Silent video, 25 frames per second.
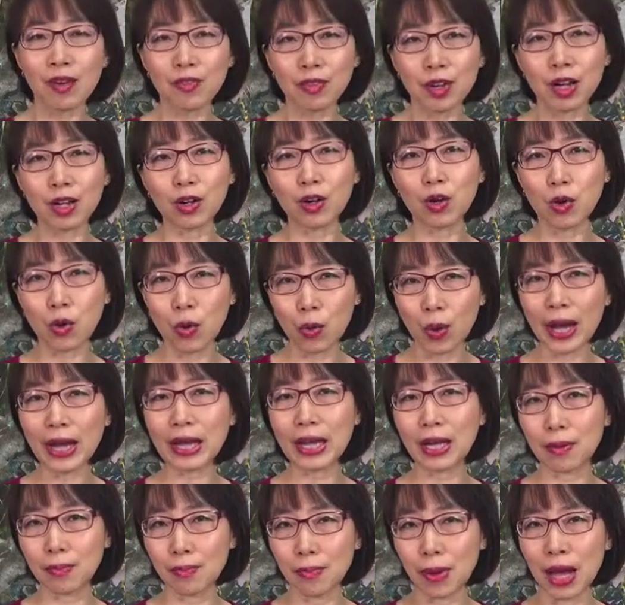Got
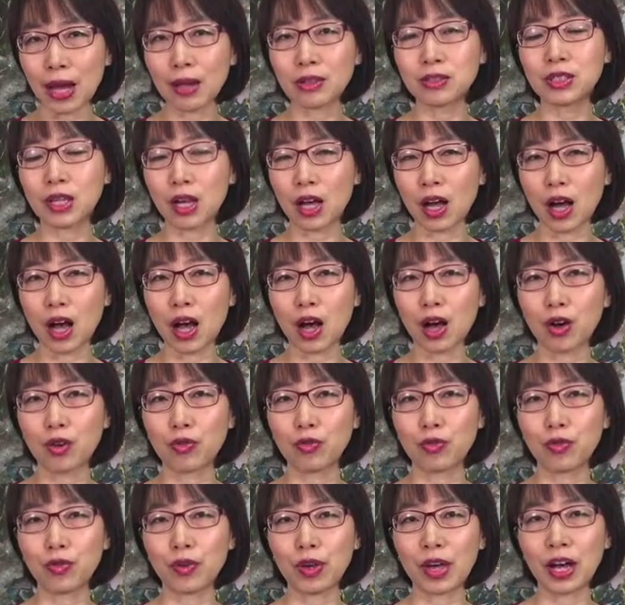quite an amount
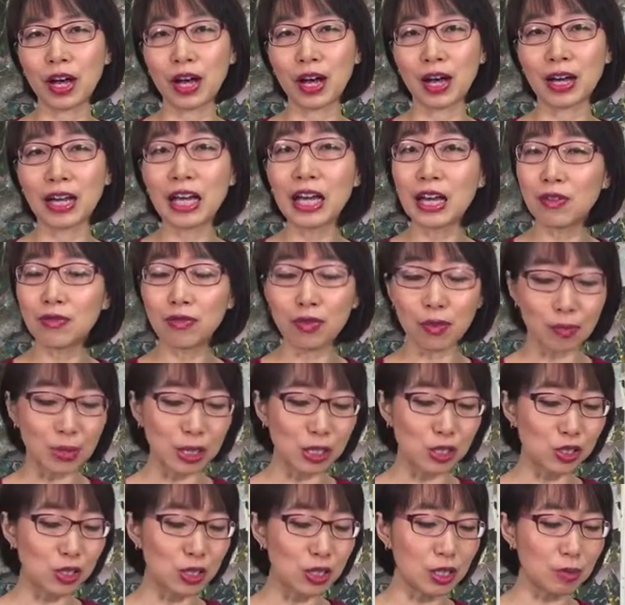of
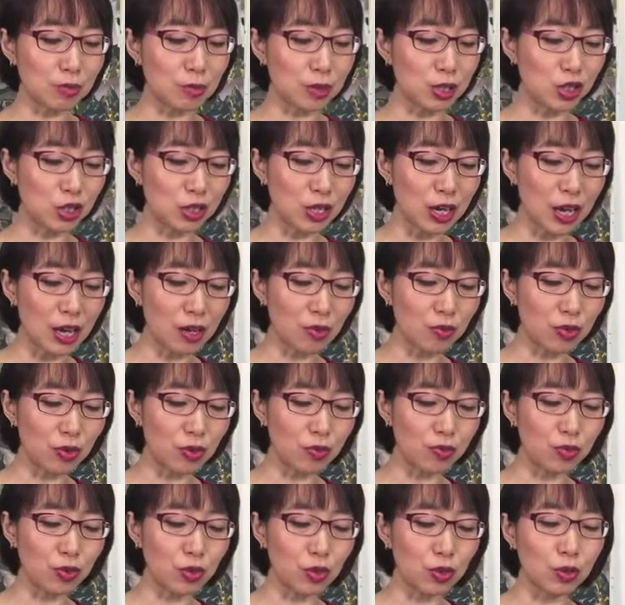information to be sharing
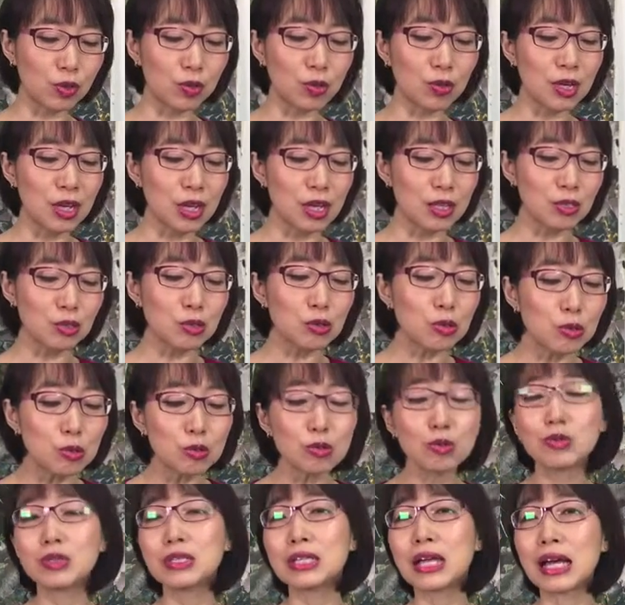with you,
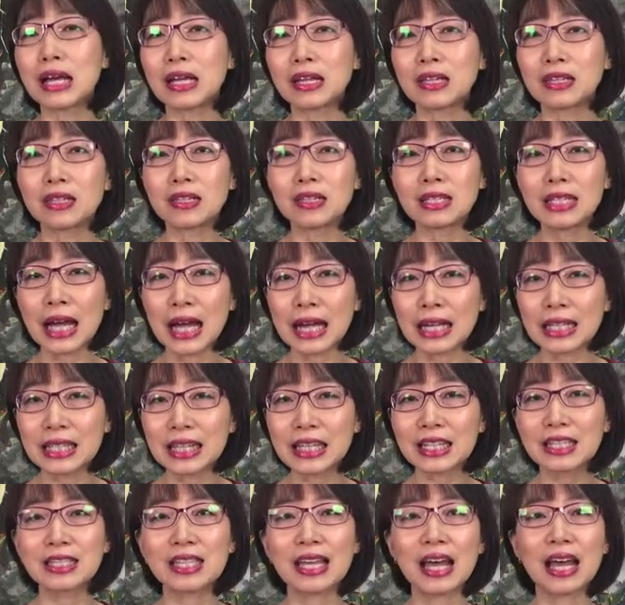tools and
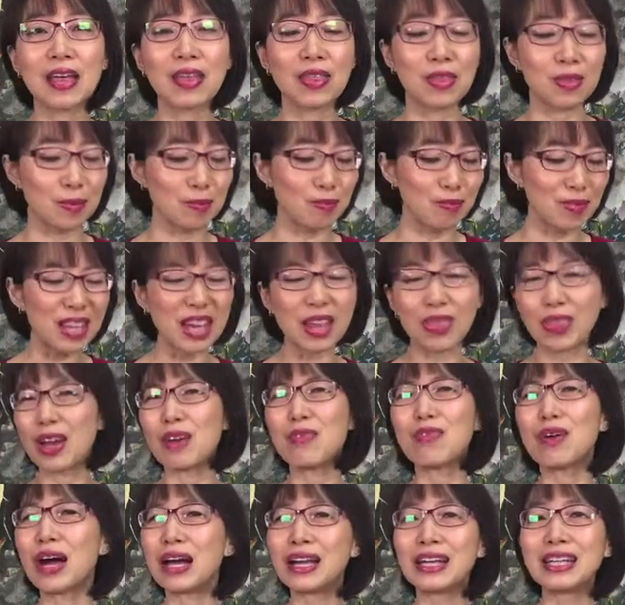tactics, and
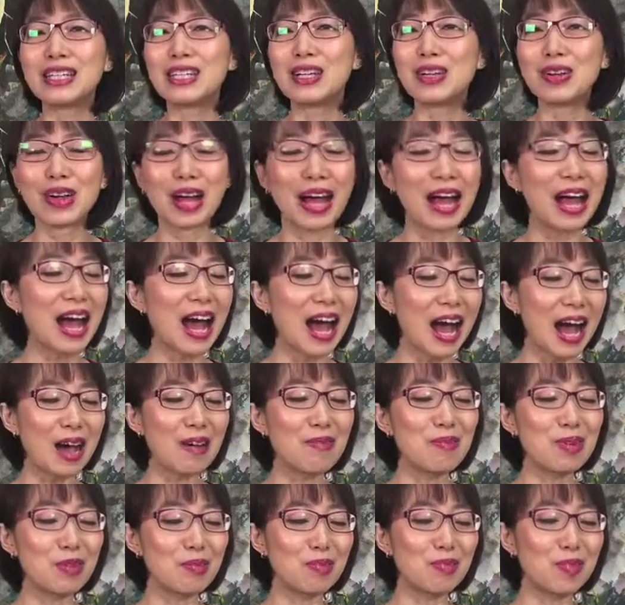therefore I'm
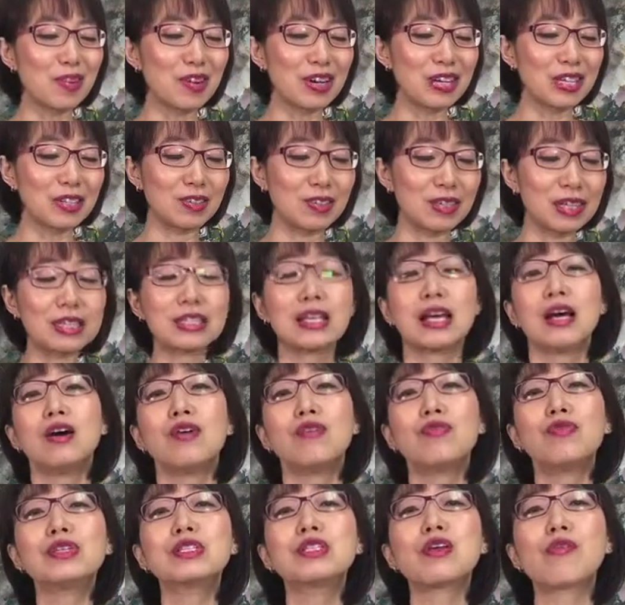referring to this.
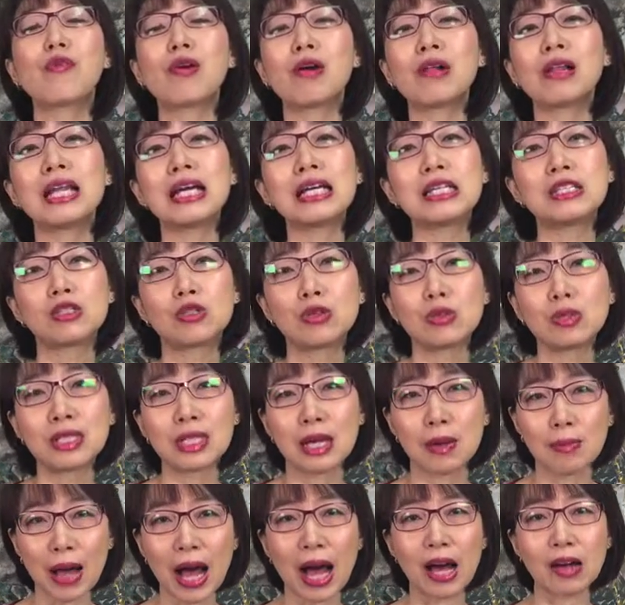First of all, let's do
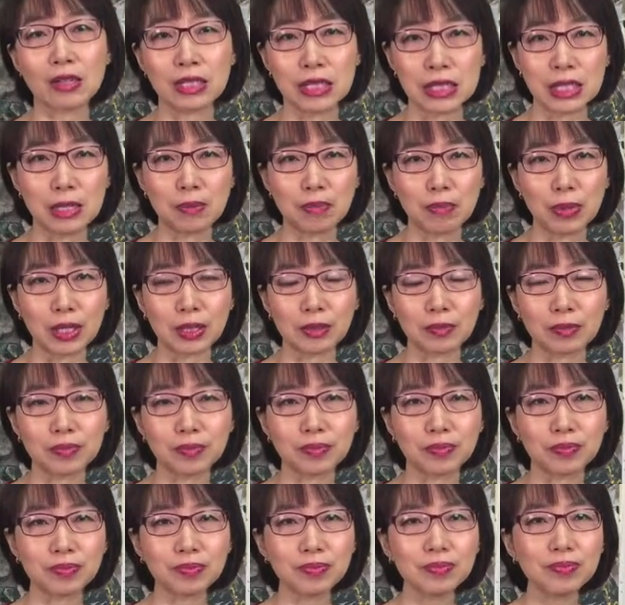some housekeeping.
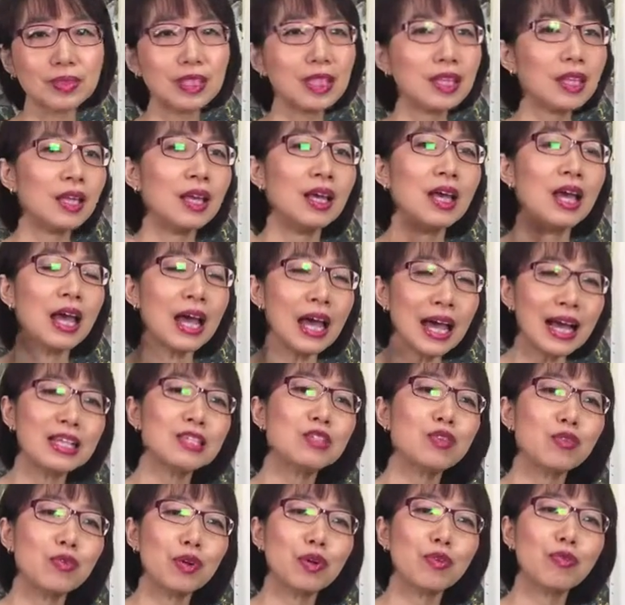As
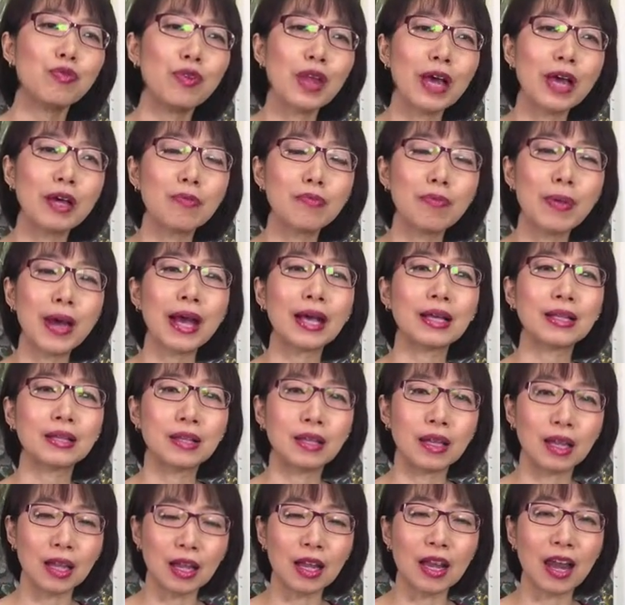you reflect
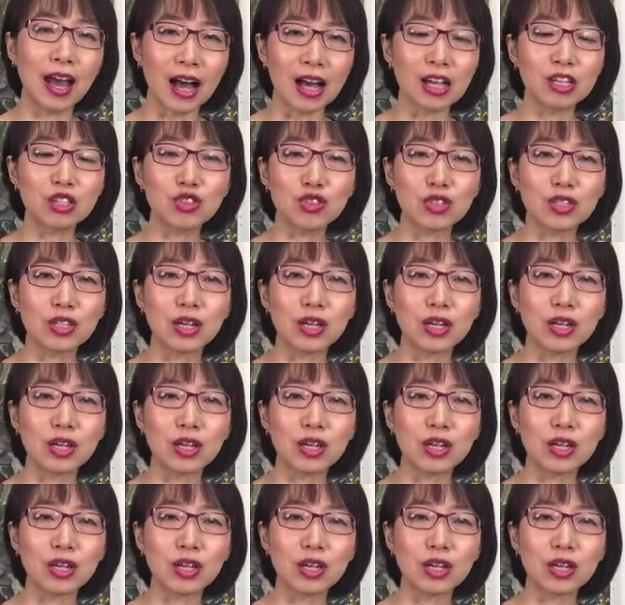back last